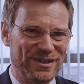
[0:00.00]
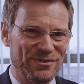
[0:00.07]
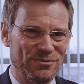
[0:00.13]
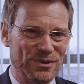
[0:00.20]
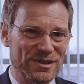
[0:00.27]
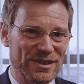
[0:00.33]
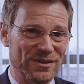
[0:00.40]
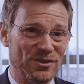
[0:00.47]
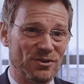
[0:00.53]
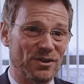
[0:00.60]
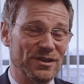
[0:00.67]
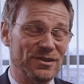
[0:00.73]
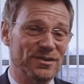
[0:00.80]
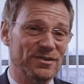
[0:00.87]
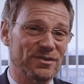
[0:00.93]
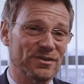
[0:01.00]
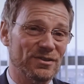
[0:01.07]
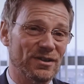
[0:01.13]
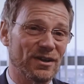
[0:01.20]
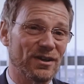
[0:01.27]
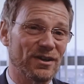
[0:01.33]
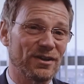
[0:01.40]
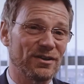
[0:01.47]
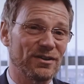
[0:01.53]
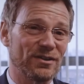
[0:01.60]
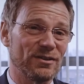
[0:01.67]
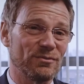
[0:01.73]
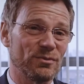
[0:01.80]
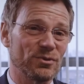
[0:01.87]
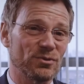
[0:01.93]
If we set the crisis aside,
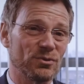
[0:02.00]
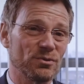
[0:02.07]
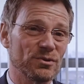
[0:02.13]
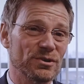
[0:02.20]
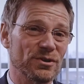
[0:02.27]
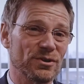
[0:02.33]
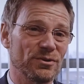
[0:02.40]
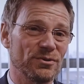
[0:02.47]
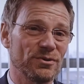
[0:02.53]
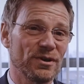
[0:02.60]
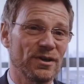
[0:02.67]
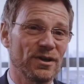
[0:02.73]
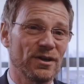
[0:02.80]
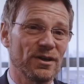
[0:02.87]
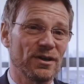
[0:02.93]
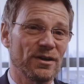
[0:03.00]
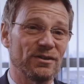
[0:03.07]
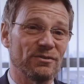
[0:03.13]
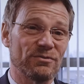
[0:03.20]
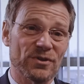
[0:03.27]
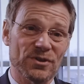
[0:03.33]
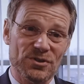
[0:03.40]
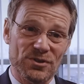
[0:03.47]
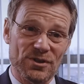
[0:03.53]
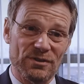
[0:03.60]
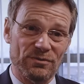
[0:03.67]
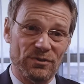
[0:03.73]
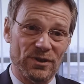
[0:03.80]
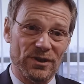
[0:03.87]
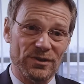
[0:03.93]
it was also the first year
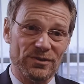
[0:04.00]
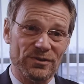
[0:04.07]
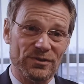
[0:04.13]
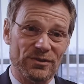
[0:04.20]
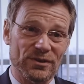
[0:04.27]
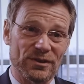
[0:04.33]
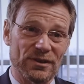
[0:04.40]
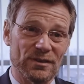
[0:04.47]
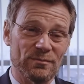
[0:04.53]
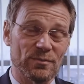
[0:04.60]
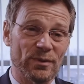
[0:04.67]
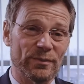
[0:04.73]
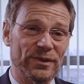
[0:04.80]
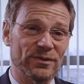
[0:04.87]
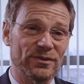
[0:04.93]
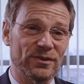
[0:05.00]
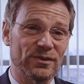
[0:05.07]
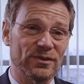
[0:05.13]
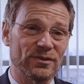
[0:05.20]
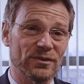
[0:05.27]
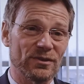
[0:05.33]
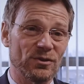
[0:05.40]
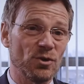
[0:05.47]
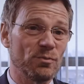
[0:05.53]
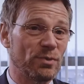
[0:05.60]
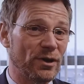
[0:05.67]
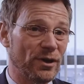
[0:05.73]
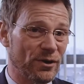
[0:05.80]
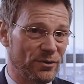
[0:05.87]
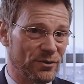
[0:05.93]
for us in implementing the new
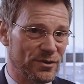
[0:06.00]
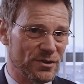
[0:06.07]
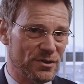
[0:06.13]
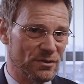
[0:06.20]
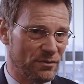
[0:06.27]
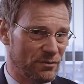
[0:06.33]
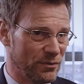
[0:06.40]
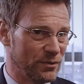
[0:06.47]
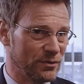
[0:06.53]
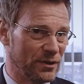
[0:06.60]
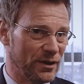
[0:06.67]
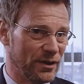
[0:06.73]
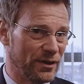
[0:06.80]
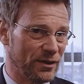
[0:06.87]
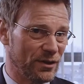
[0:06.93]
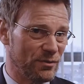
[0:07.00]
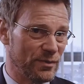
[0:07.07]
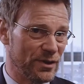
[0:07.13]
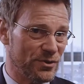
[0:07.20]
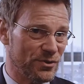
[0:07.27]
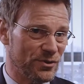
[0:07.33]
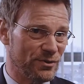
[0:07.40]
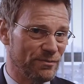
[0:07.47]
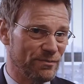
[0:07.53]
priorities of the von der Leyen Commission,